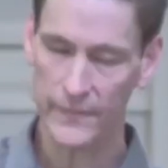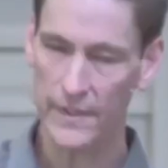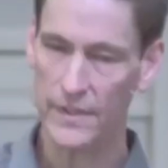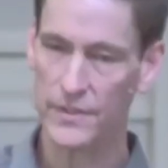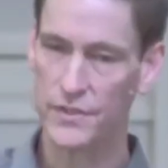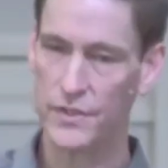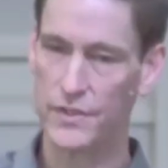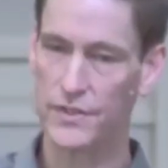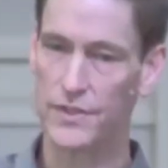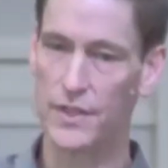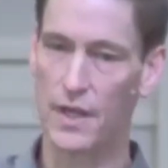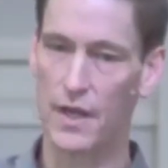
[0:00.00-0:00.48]

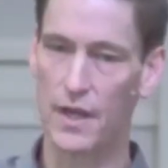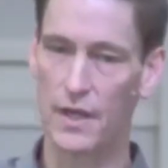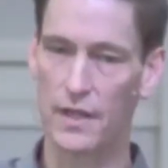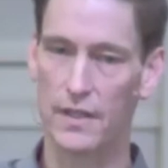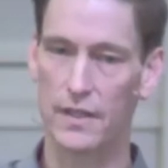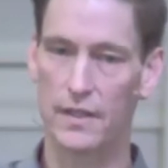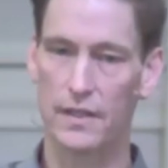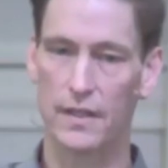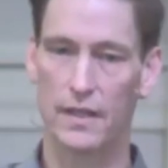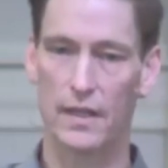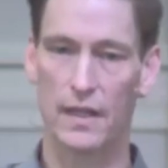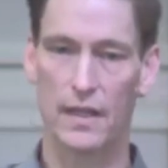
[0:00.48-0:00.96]
to talk
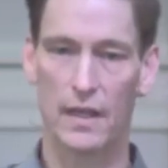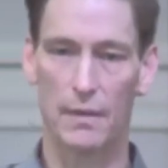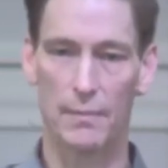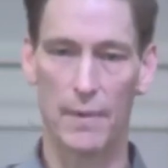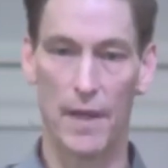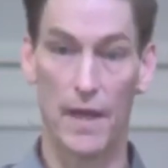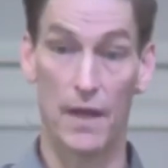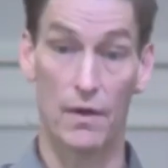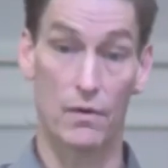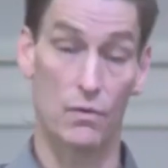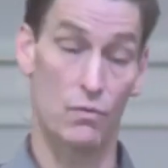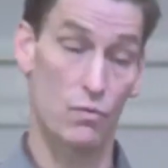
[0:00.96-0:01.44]

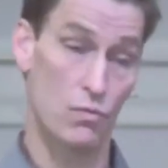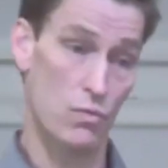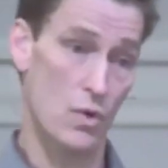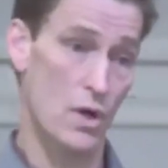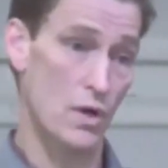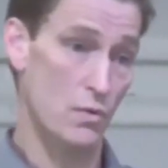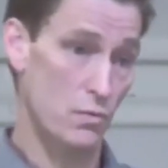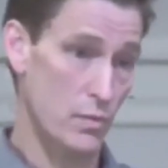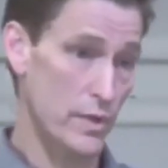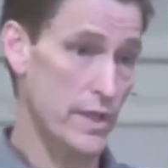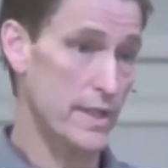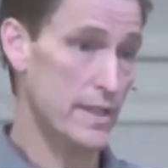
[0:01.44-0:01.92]
about
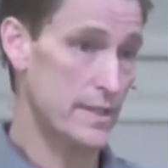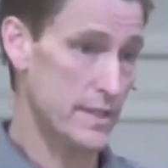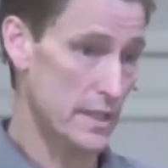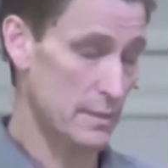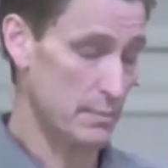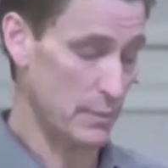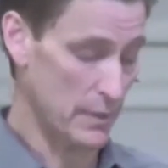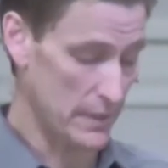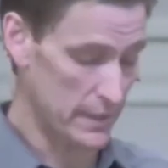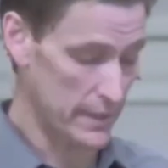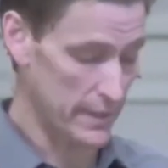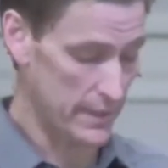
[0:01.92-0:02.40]
what we
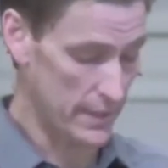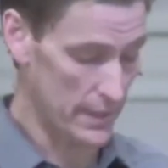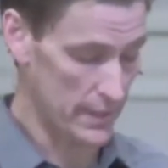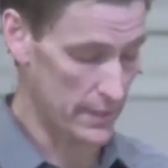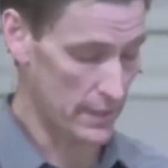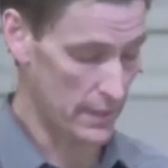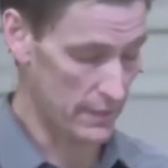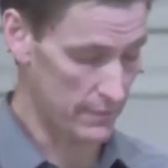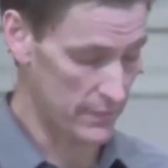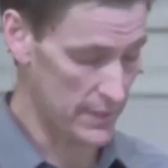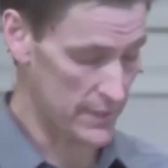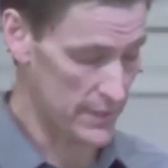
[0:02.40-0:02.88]
typically think
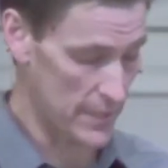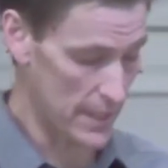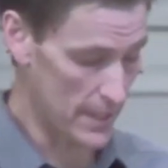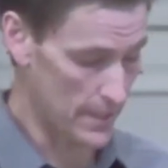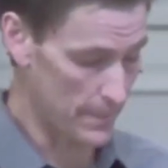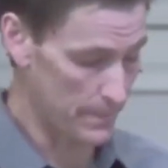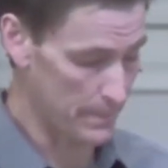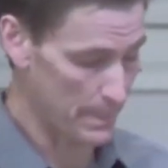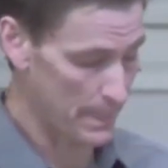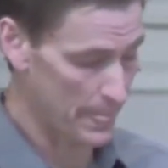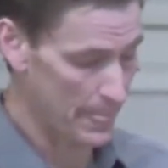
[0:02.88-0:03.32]
of as hell?